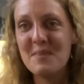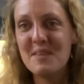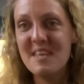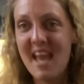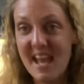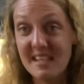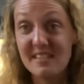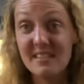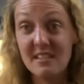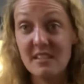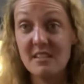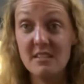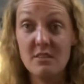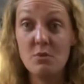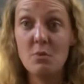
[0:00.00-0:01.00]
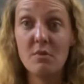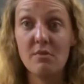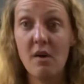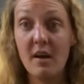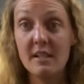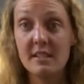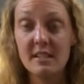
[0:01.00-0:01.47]
Yes, you were
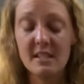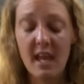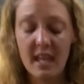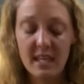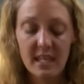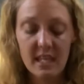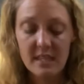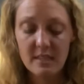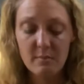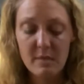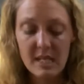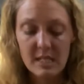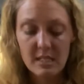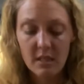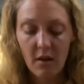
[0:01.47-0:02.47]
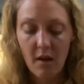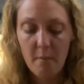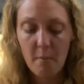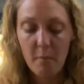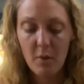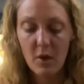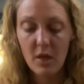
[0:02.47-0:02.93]
right to take it in the
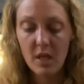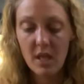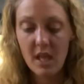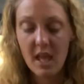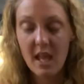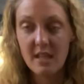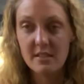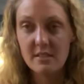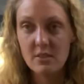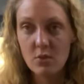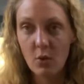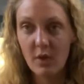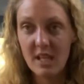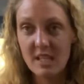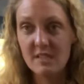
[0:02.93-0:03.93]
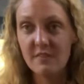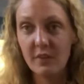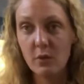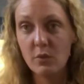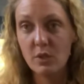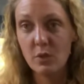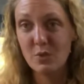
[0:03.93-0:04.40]
meantime, but it's not his
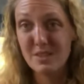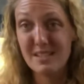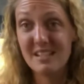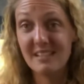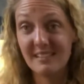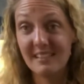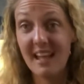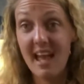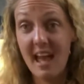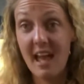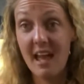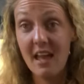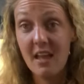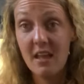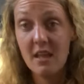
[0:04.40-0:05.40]
fault you're still there.